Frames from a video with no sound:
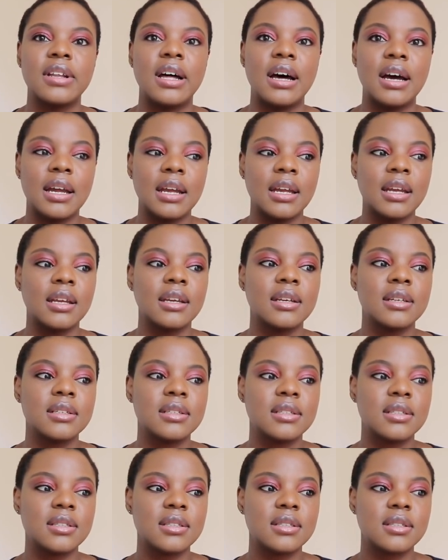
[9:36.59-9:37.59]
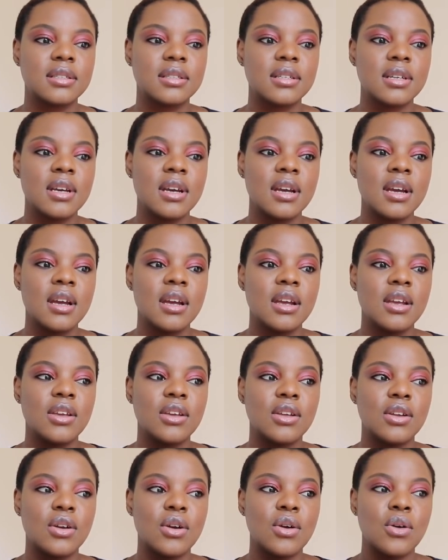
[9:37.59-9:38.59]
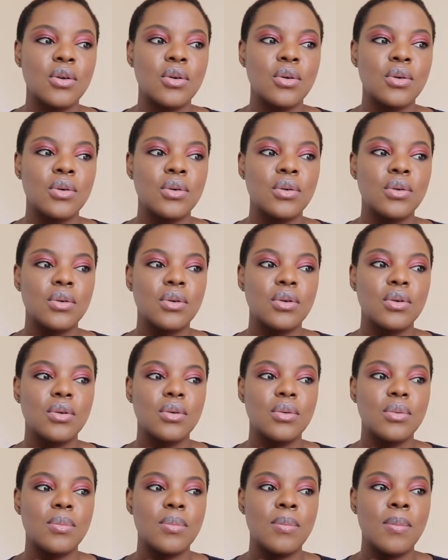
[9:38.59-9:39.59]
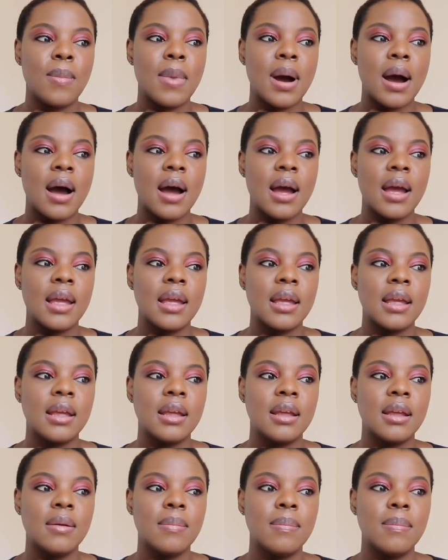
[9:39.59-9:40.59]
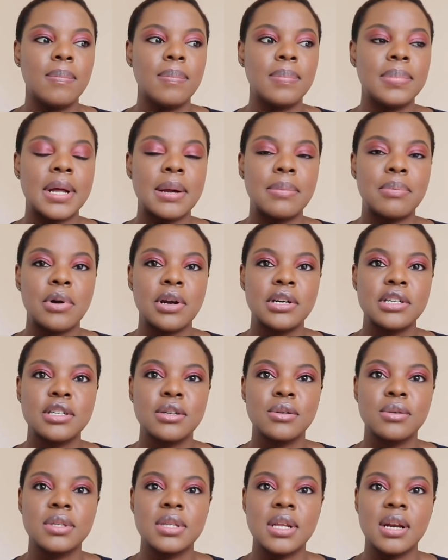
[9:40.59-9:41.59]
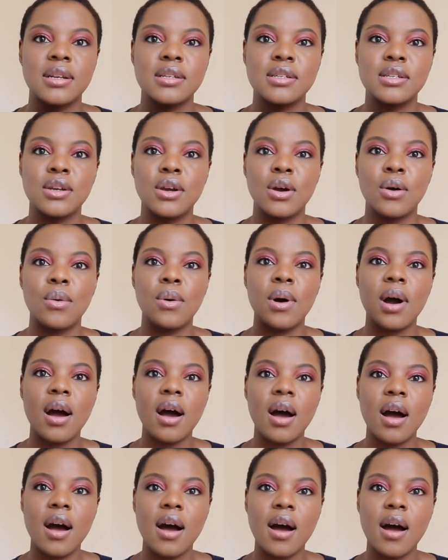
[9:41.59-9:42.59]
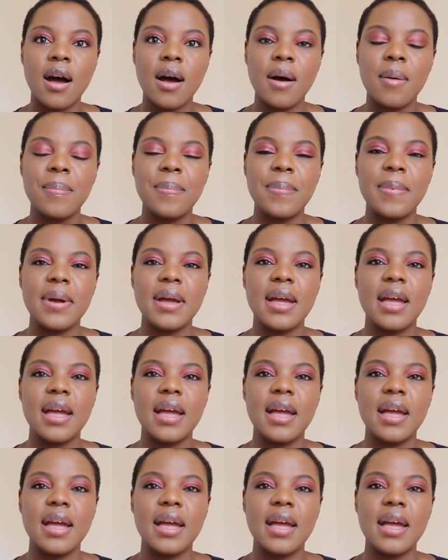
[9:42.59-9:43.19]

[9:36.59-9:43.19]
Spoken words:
Like, it's, you know, my blood pressure was starting to go up.